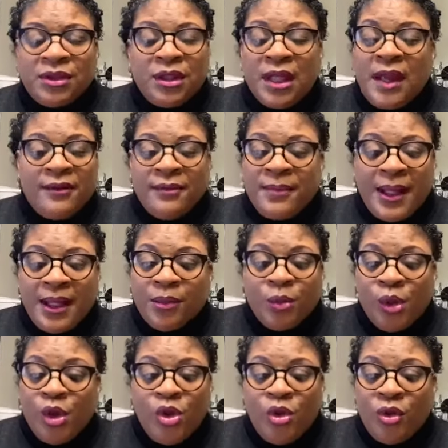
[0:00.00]
everybody will
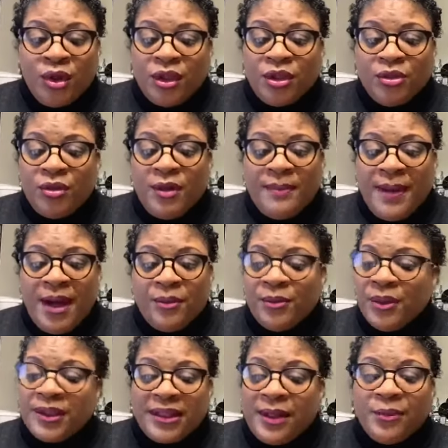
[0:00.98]
corner you about
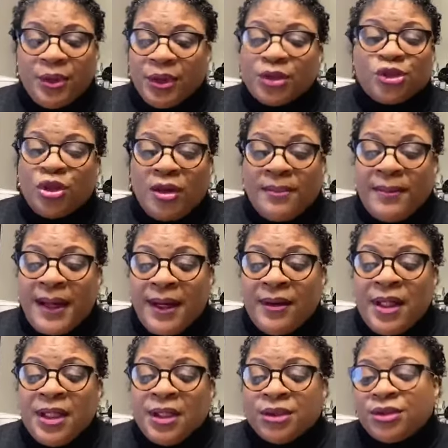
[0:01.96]
what they want to talk about.
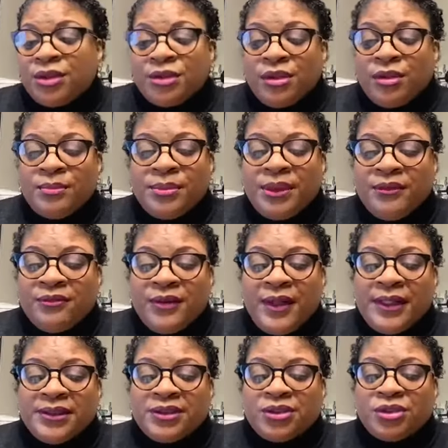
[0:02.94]
So don't be
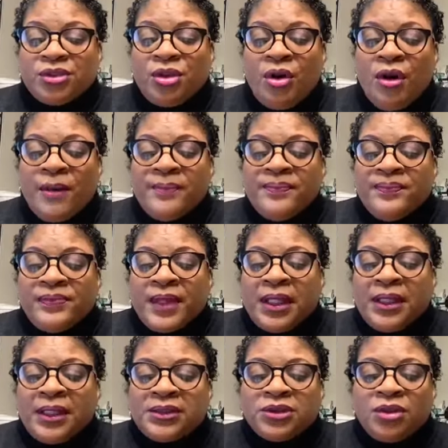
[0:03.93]
afraid. Just talk.
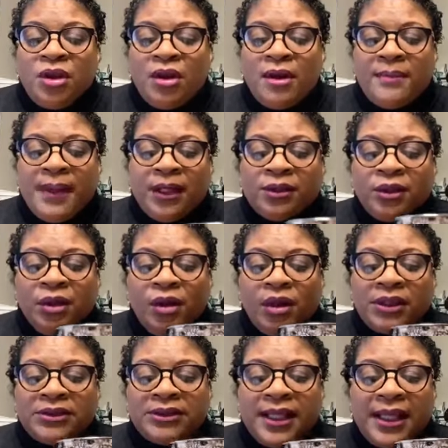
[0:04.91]
Let's talk about
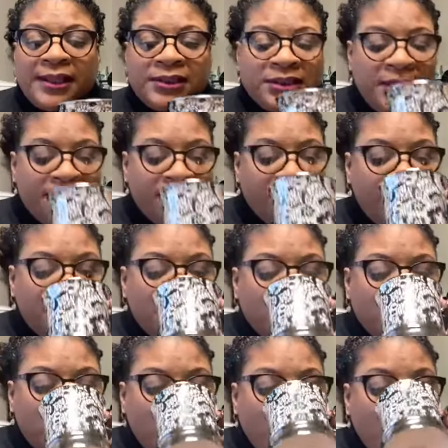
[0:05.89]
loss and
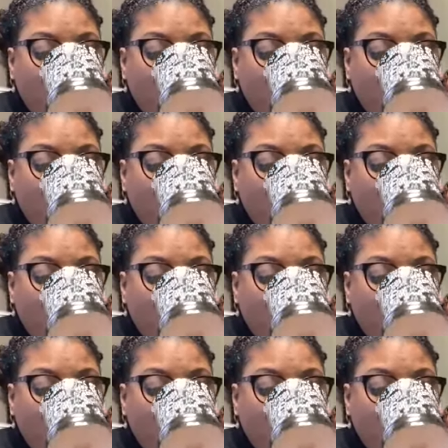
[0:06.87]
separation